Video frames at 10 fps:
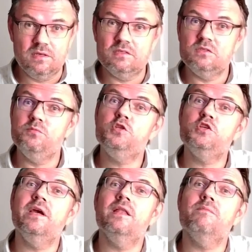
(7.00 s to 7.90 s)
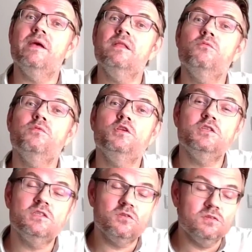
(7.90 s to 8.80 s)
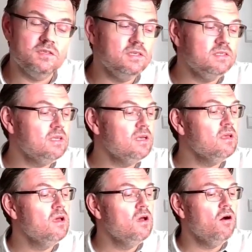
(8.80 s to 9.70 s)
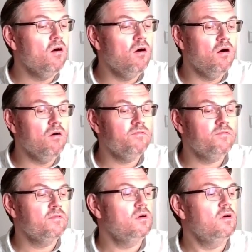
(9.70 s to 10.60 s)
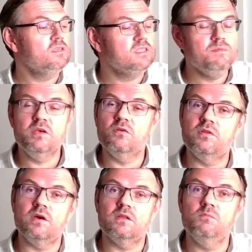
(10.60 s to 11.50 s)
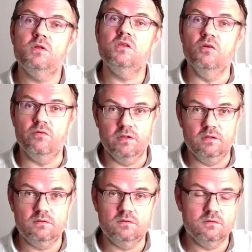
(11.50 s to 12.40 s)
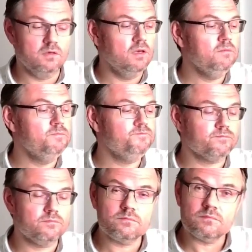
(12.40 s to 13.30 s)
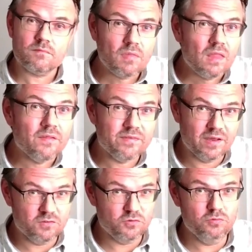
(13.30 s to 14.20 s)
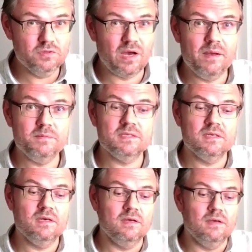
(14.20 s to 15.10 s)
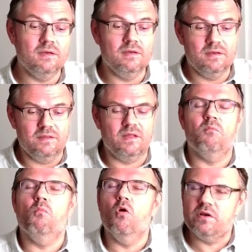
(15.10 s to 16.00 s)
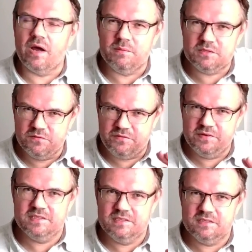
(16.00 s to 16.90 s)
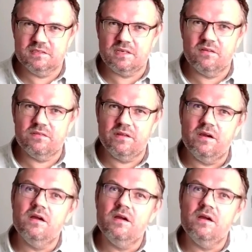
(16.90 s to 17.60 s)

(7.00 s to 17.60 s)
a switching element which is consisting of a semiconductor material. Okay? There are two types, there are more types of transistors out there,